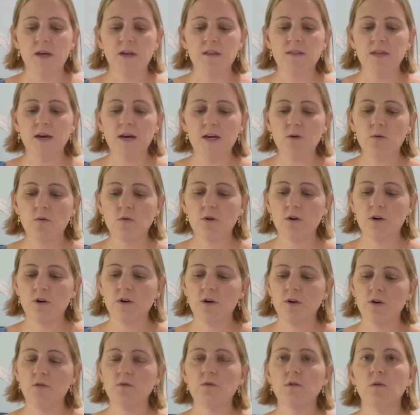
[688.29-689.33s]
That order could
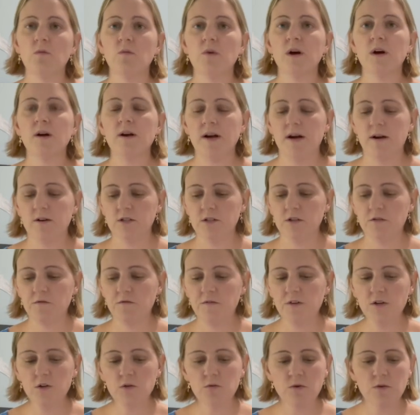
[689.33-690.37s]
go to a warehouse
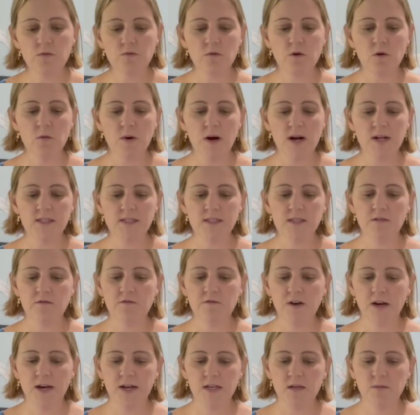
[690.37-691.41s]
filled with robots that
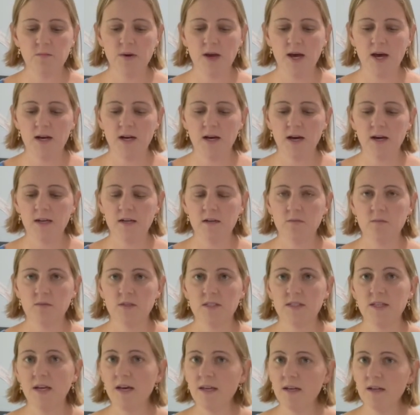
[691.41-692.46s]
find and pack items.
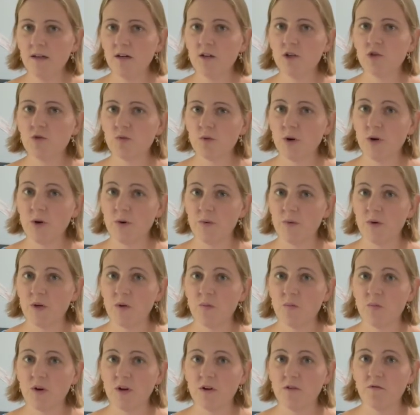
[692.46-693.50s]
Then a drone
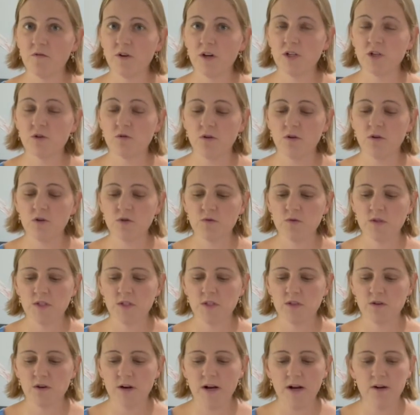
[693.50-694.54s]
could bring fresh groceries to
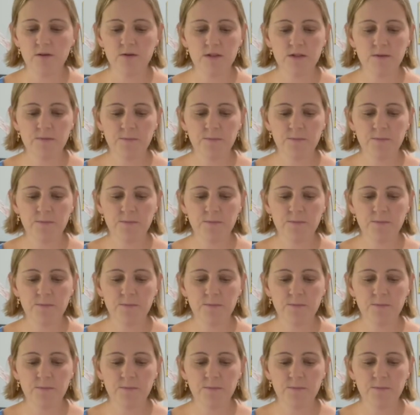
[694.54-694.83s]
your house.